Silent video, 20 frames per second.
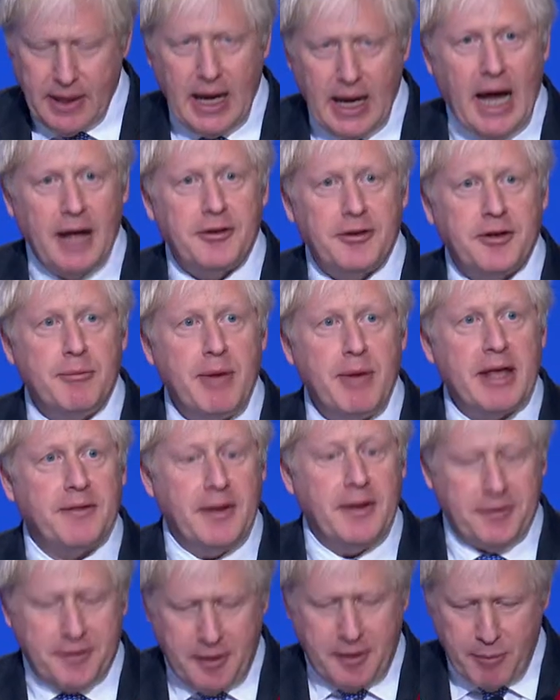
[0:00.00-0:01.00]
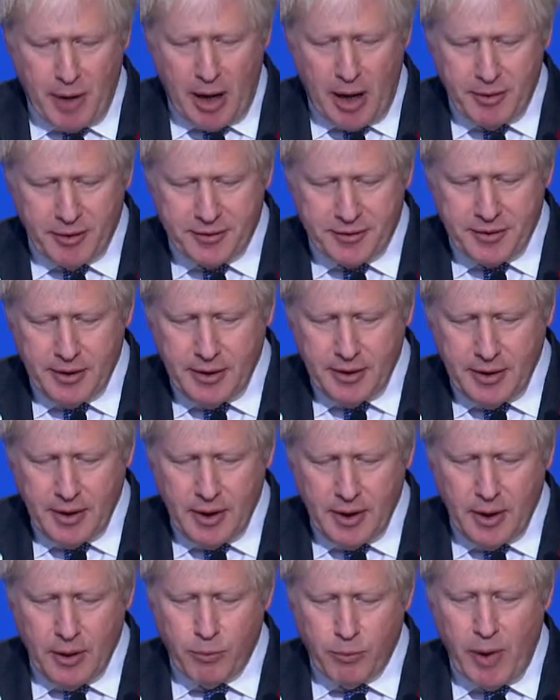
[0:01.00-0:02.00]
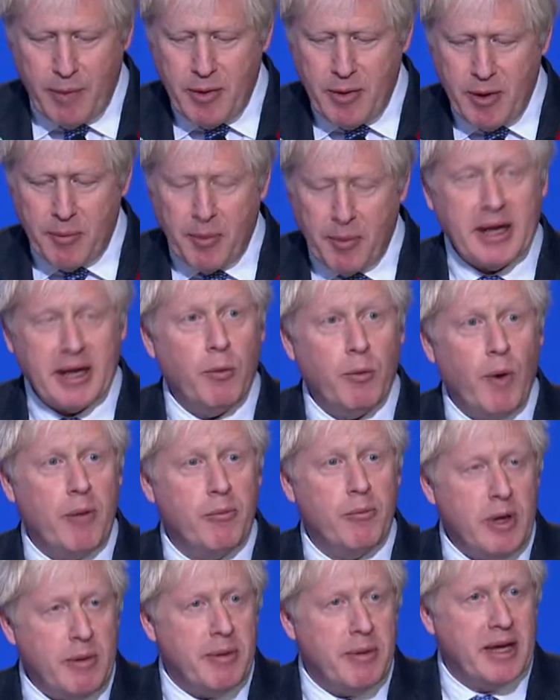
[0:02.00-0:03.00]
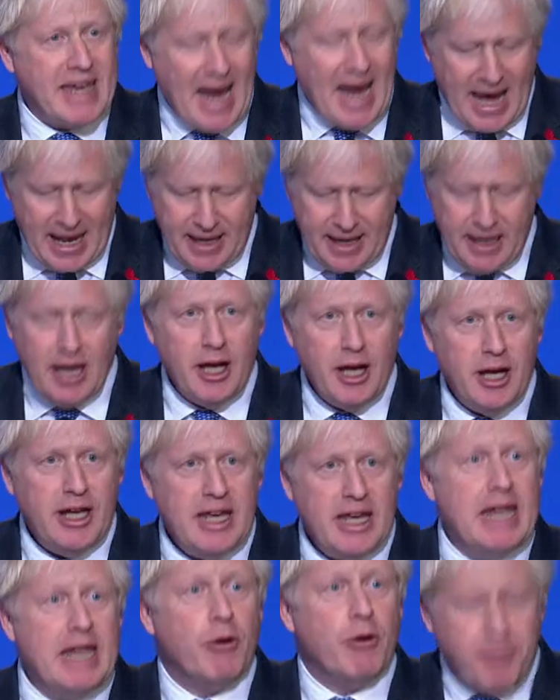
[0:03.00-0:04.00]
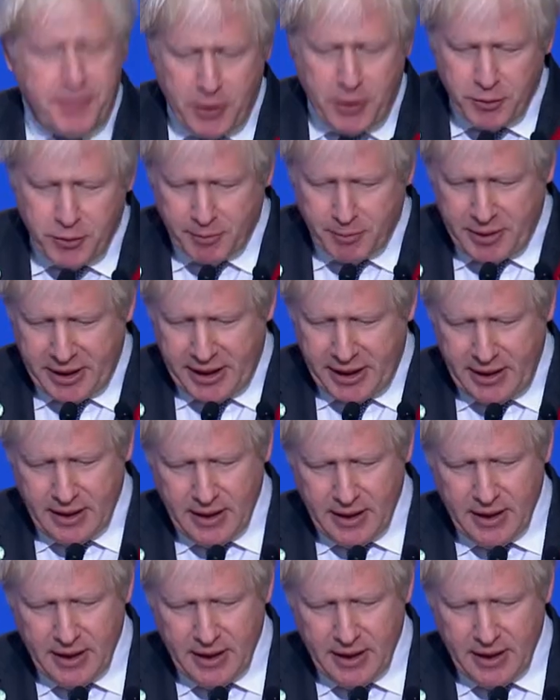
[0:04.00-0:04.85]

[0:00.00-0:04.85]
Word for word: and to make this the moment when we, when we began irrefutably